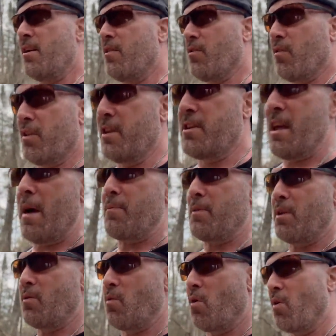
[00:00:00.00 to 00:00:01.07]
well, the
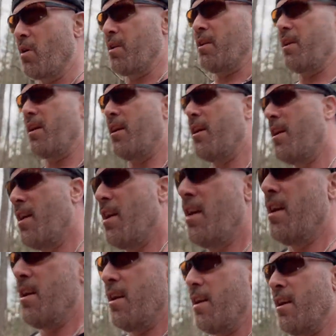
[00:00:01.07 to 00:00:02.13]
deputy warden.
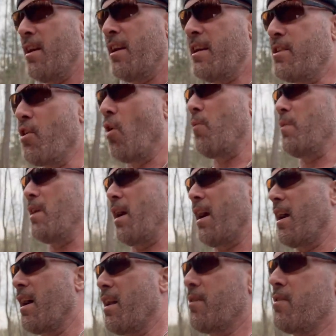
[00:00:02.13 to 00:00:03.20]
He told me
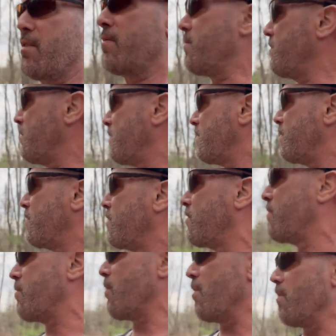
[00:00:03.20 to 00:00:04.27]
I got
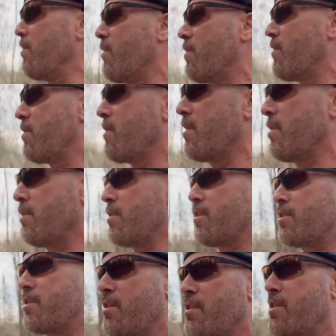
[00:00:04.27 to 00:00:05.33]
to
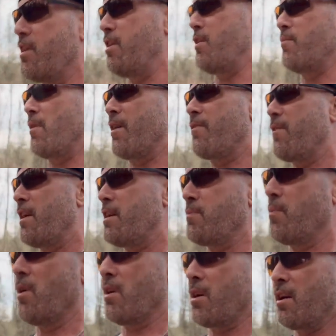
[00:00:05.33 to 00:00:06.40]
discontinue my
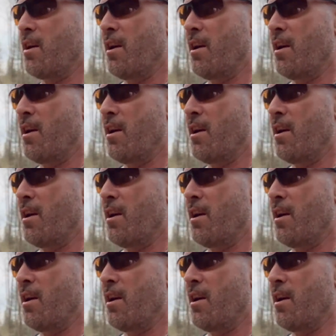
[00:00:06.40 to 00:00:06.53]
Facebook.